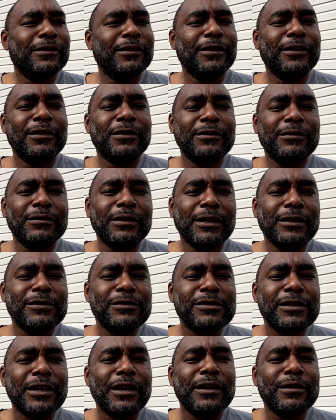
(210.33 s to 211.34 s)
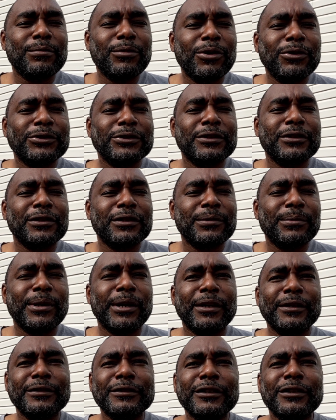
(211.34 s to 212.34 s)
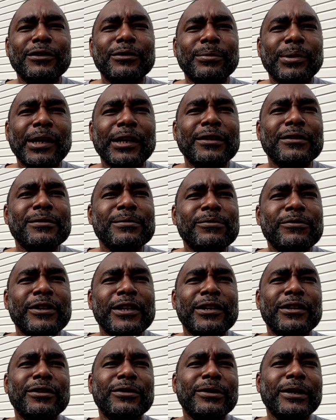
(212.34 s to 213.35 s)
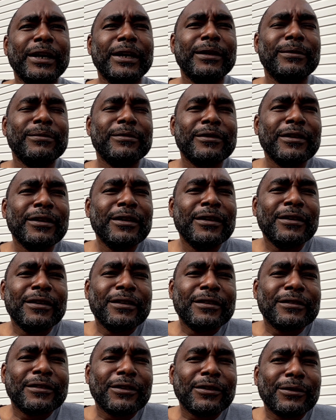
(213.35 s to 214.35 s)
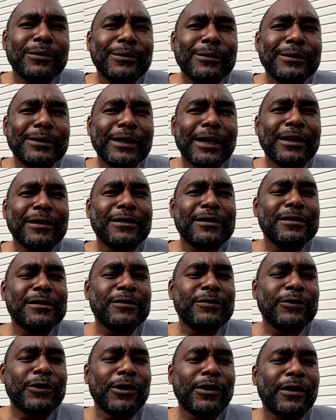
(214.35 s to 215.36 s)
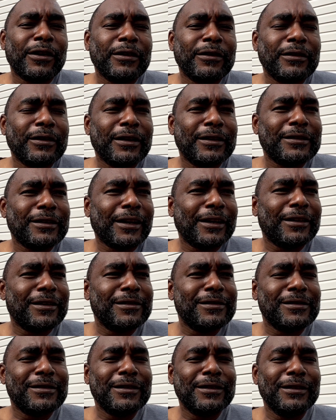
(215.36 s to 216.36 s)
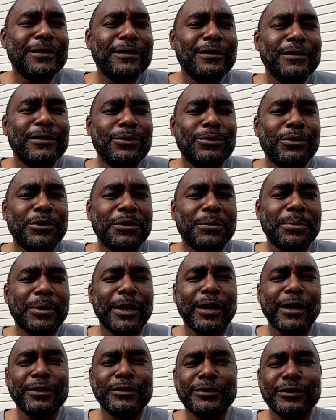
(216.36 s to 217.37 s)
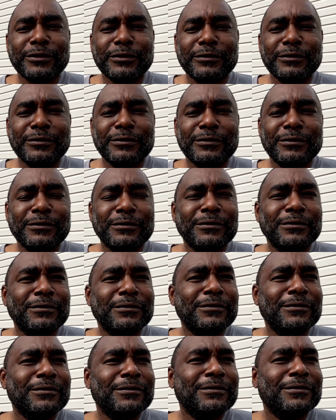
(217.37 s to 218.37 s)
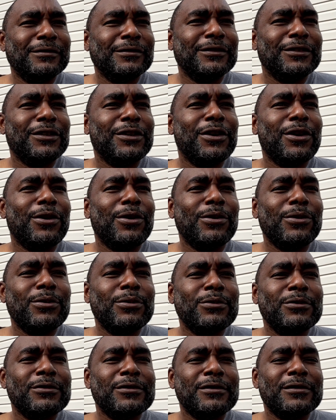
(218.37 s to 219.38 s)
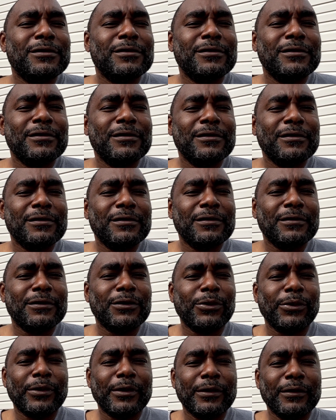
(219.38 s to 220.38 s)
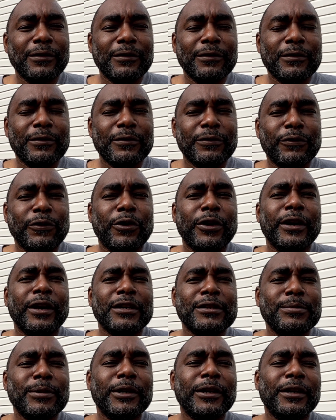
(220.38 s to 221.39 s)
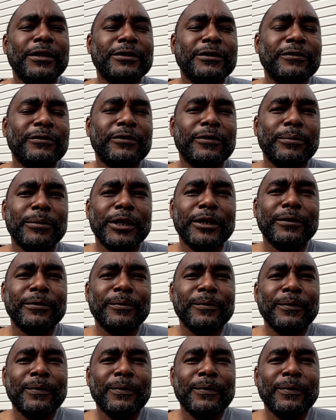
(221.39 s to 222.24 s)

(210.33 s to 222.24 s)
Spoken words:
I used to get emotional about, playing some video games. So that's as far as I could see the word passion goes for an explanation for me.